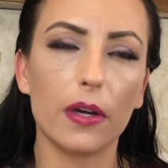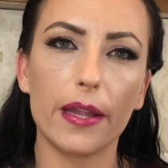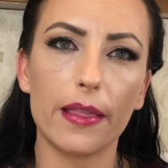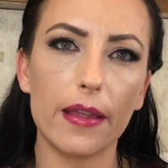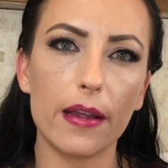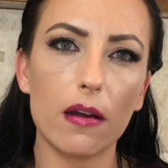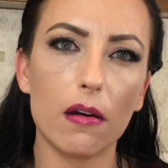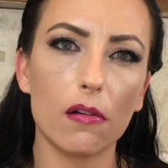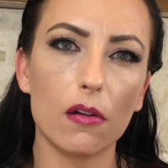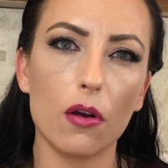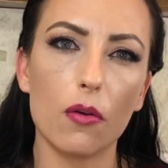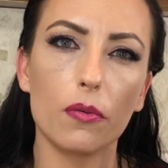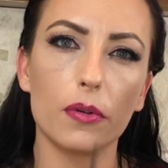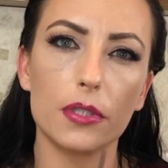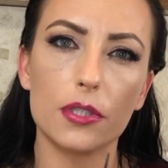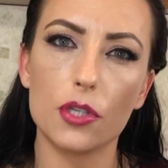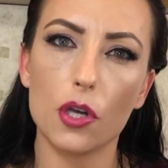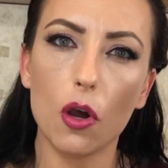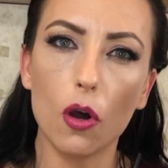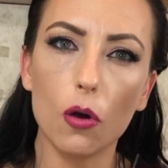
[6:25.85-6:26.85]
I think I'll go
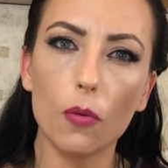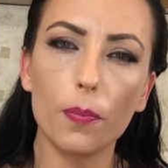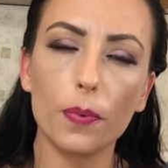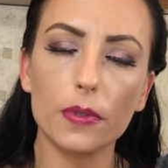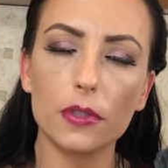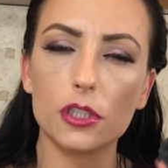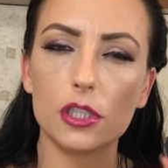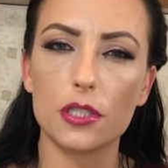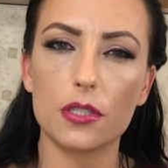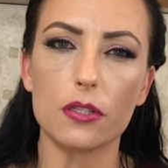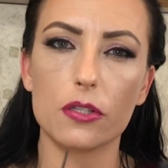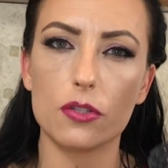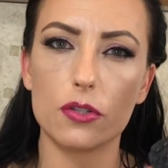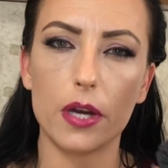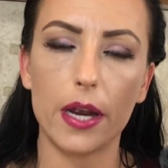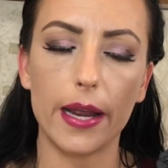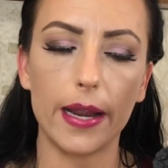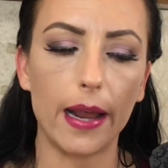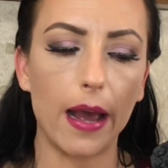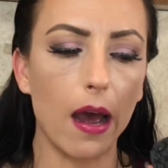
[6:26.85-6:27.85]
with taupe just to
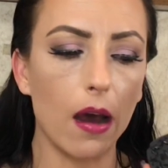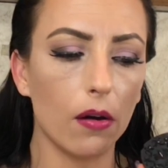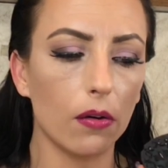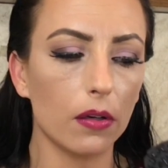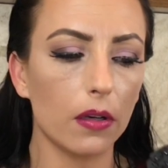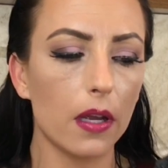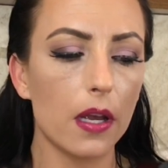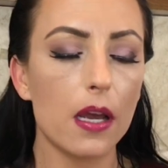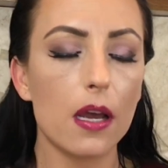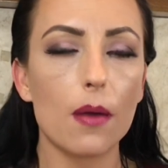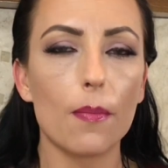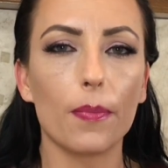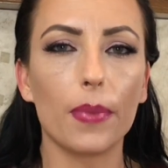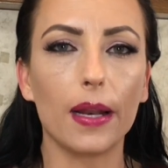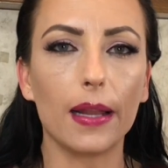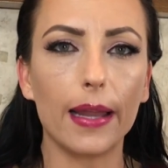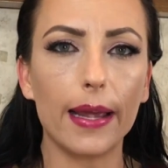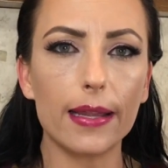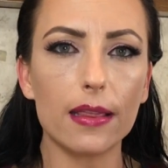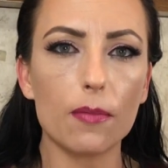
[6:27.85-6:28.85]
try it out,
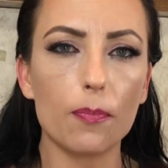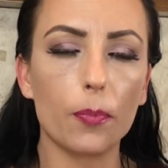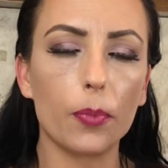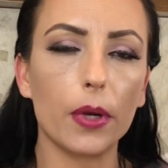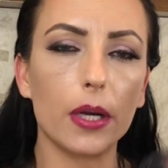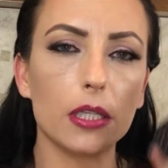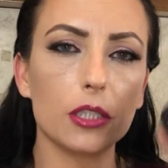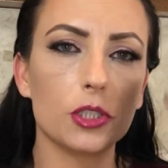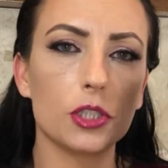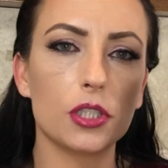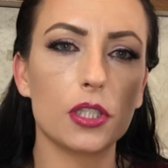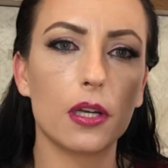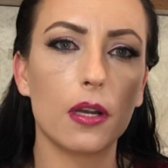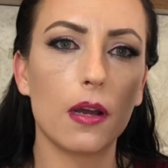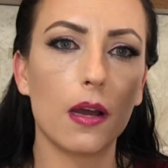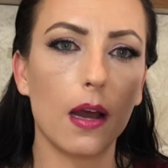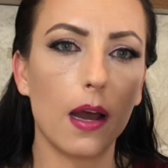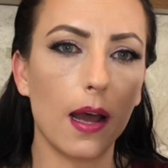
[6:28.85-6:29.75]
but I like the brush.